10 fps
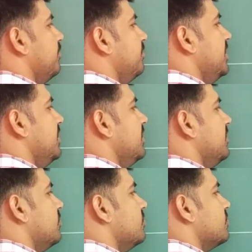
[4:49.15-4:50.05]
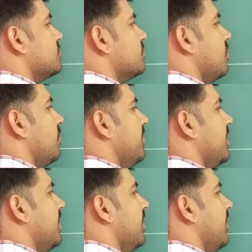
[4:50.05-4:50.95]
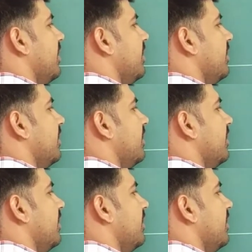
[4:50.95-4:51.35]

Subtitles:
P cos omega,